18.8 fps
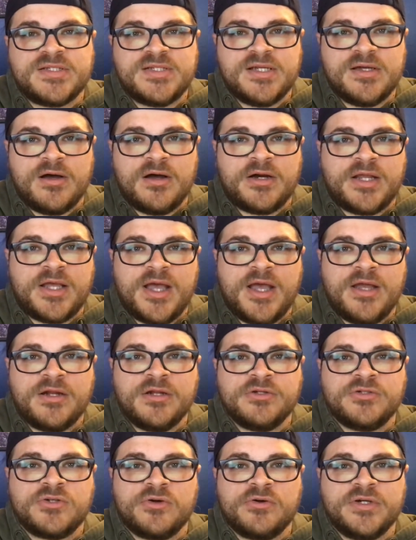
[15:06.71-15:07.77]
Deion Kane
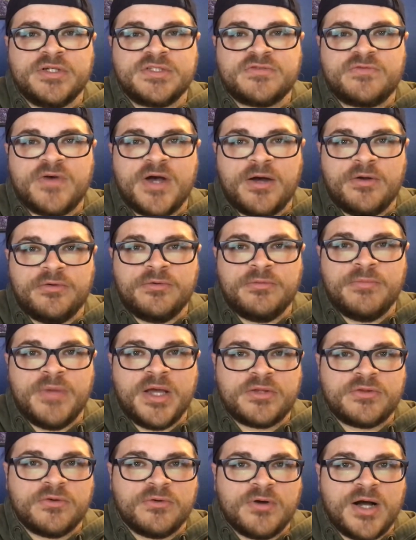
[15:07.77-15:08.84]
and Doris Fountain,
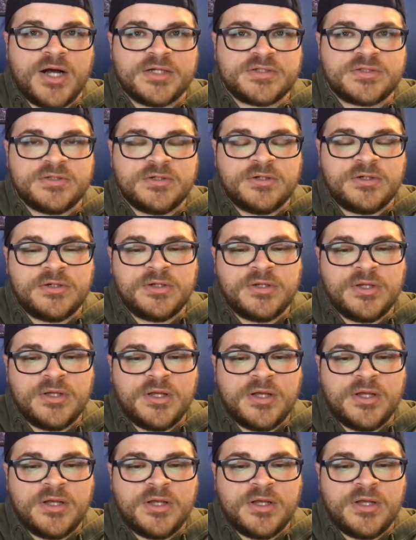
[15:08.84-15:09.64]
make the roster.